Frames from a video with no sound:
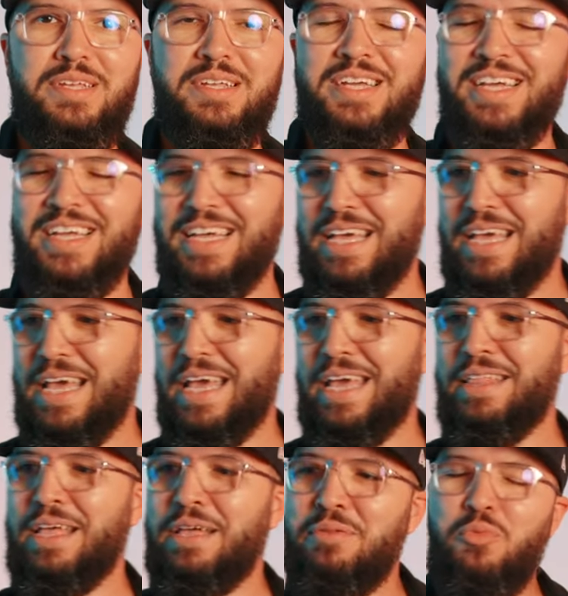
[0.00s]
and,
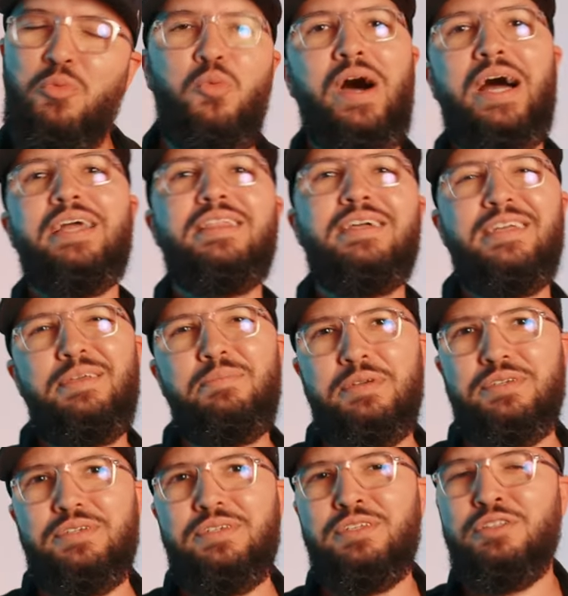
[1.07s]
and why the
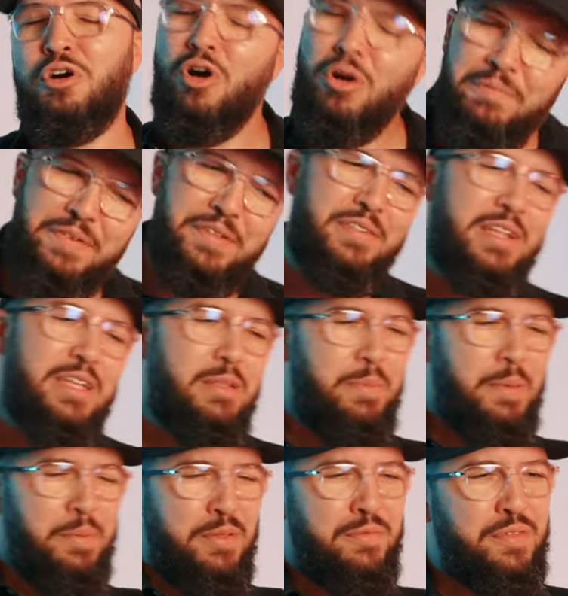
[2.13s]
image? You know, obviously the
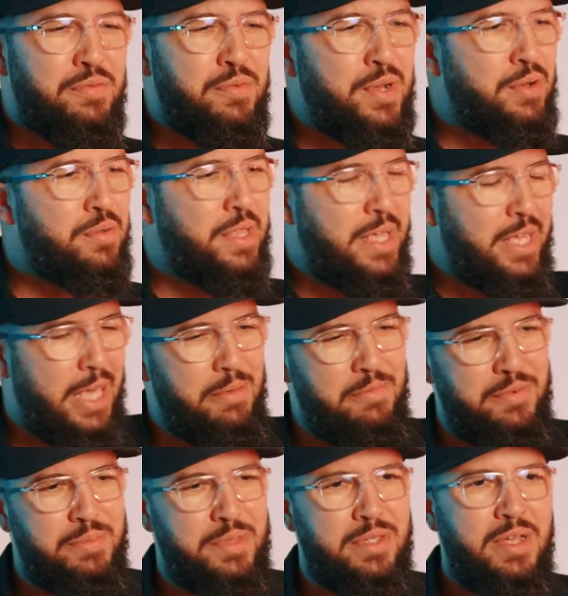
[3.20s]
people of Israel, they came
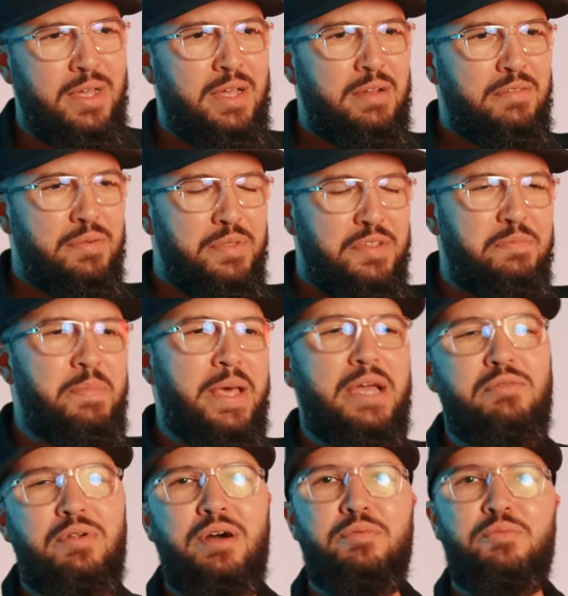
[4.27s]
from the from this
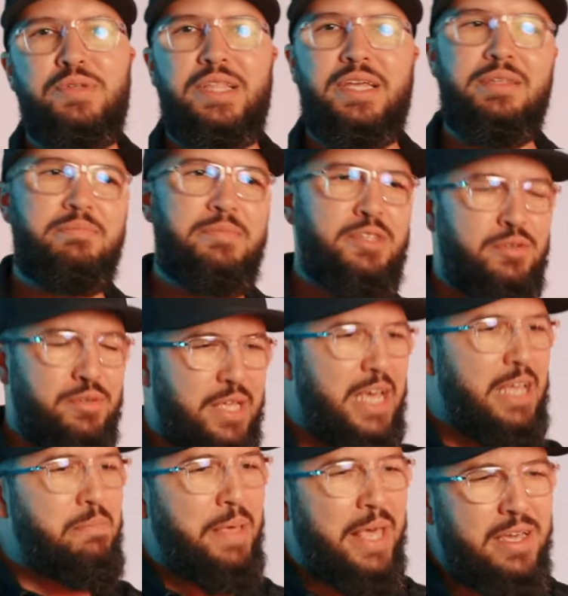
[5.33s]
background where they, you know, they
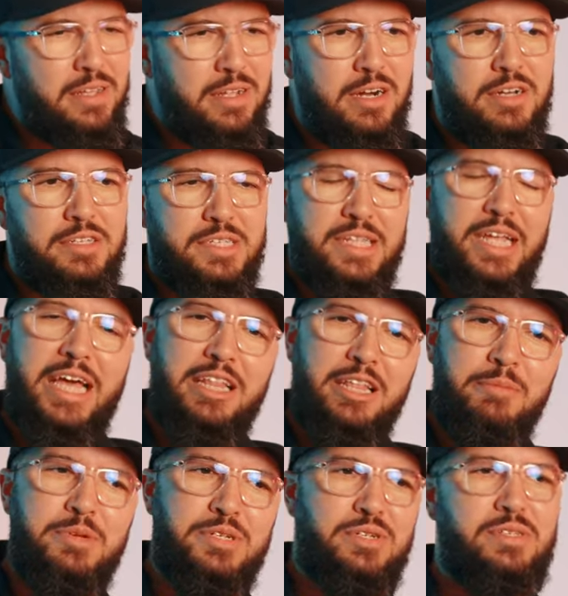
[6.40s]
had pagan gods and they had
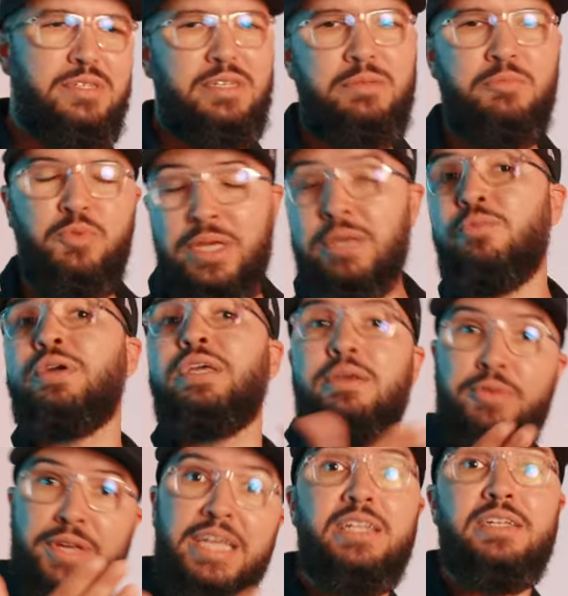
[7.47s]
images, and we we
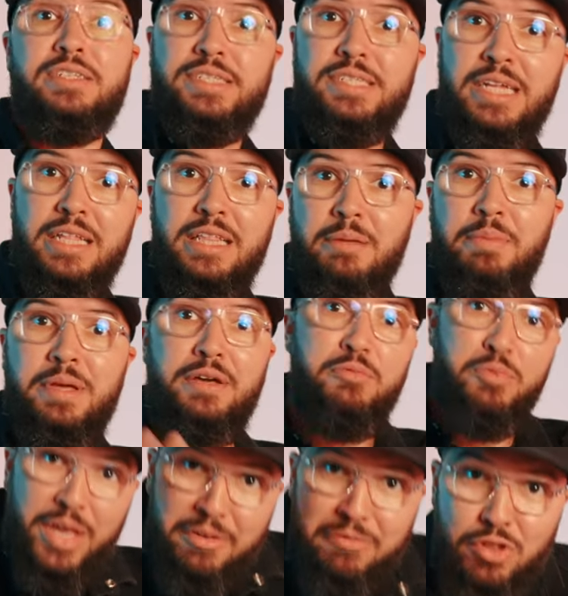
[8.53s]
we can understand that because
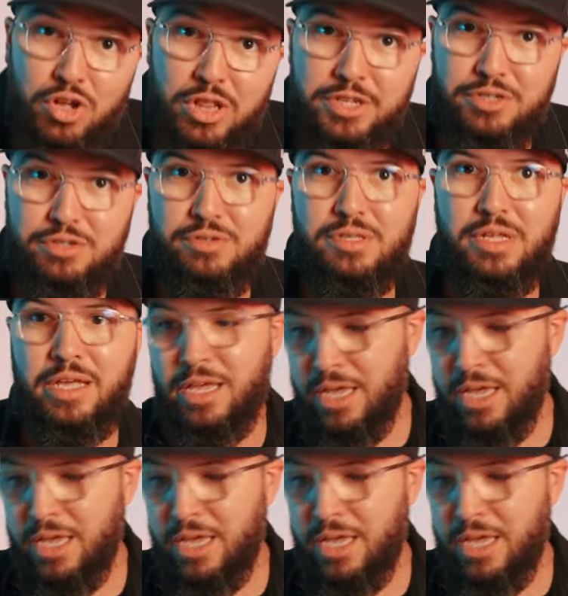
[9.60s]
we have knowledge today.